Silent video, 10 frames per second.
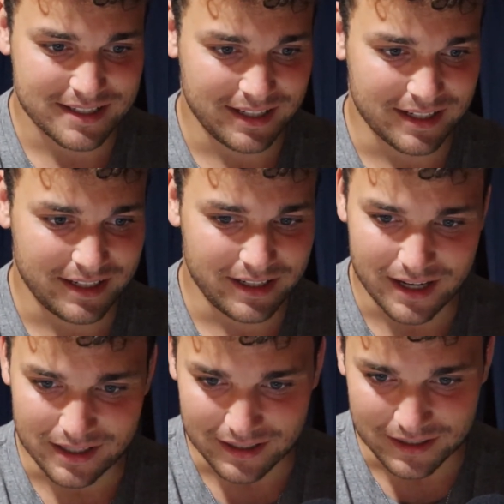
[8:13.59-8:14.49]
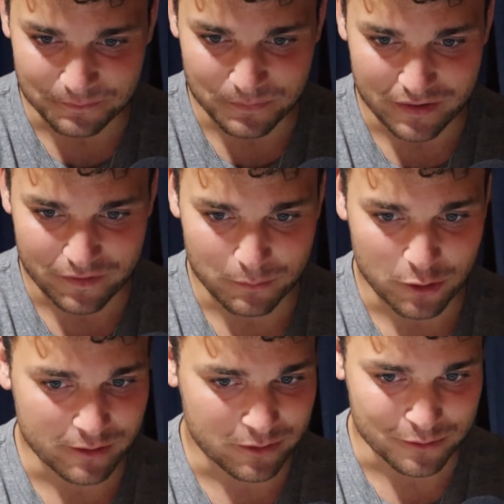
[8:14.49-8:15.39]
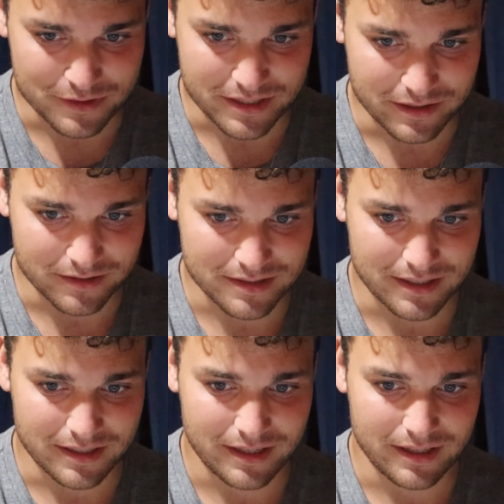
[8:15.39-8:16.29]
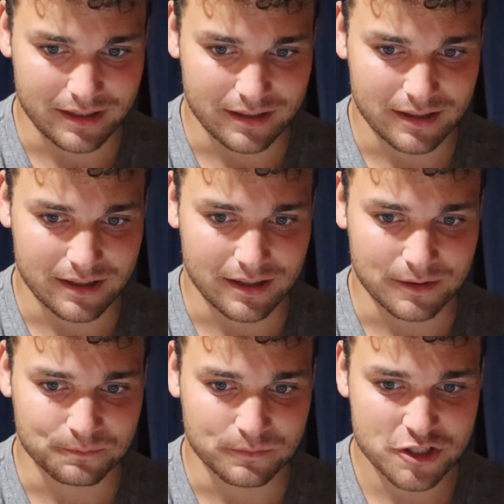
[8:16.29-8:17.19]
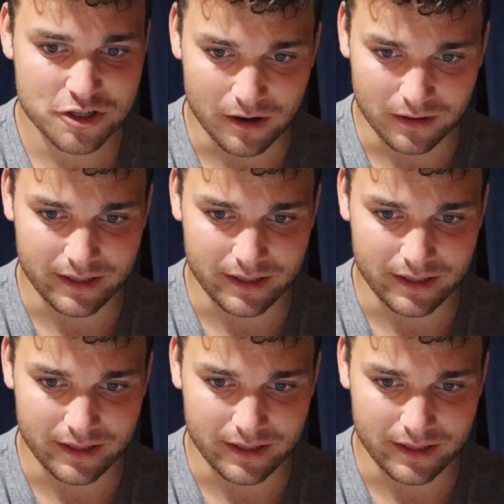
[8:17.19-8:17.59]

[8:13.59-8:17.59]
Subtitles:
He had if I'm going through his years in Charlotte,